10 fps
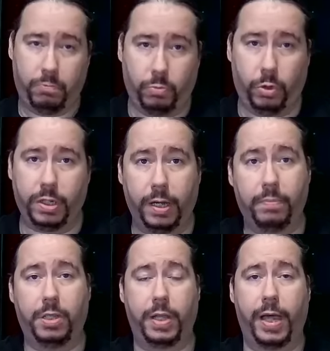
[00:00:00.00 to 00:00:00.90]
We'll
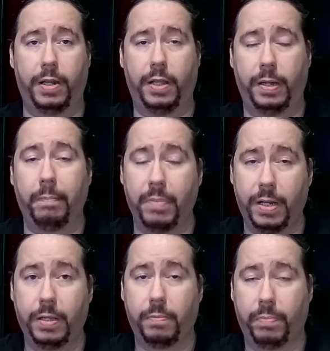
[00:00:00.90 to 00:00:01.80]
come to that in a
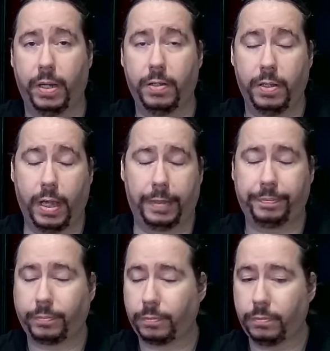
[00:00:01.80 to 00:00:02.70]
minute, but yeah.
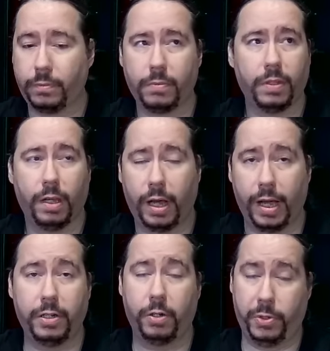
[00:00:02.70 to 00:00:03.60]

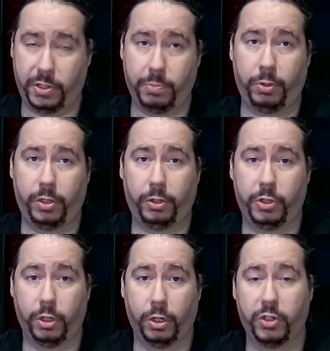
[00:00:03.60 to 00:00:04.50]
I know this is politically
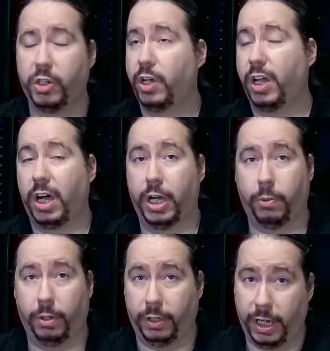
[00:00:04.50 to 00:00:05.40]
charged. I
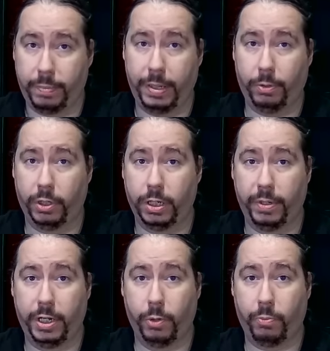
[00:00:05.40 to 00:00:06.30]
know a lot of people are
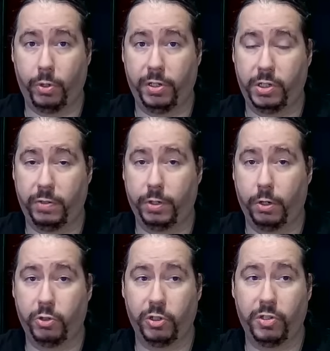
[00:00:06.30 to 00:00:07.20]
coming here with preconceived
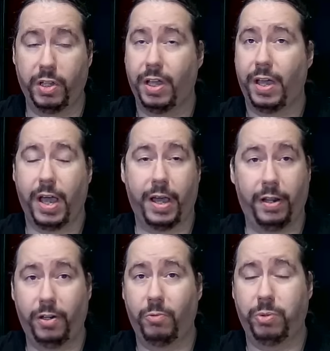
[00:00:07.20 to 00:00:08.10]
notions, and I
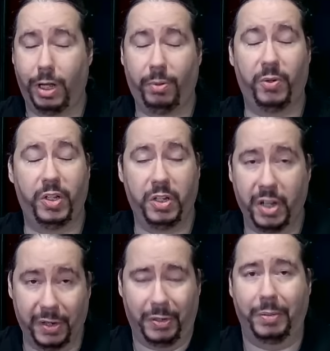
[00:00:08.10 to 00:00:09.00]
know probably
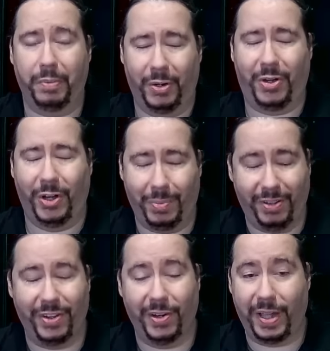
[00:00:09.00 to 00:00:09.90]
none of them are going to be
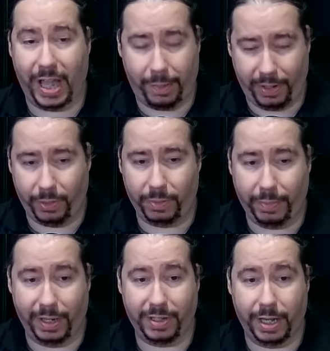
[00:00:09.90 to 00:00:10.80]
very happy with me
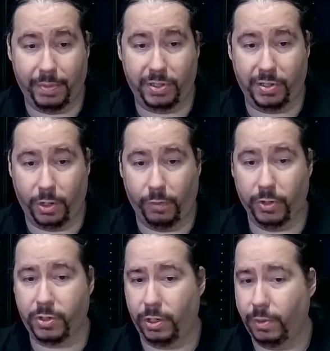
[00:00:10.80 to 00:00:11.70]
by the time this is over.
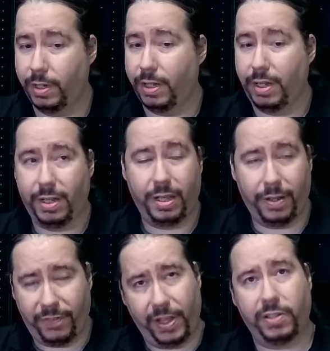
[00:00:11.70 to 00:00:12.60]
So,
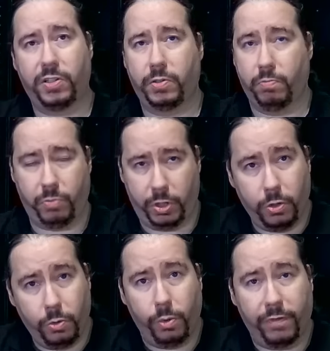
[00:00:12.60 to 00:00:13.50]
if that's
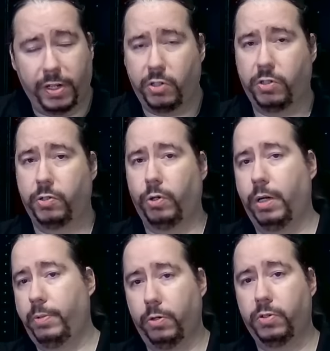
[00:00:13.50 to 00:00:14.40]
you, if I just
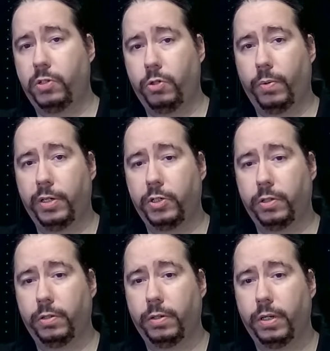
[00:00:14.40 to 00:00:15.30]
described your
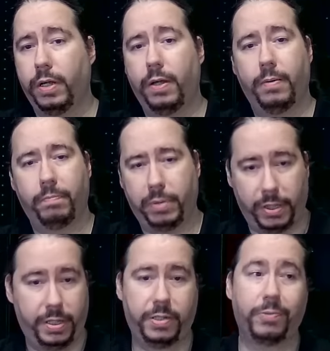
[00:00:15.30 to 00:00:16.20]
situation,
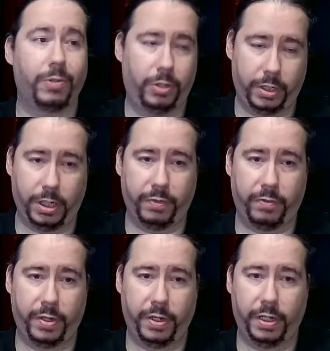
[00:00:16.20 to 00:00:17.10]
please click off the
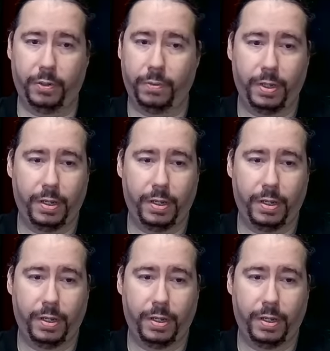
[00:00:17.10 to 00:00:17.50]
video.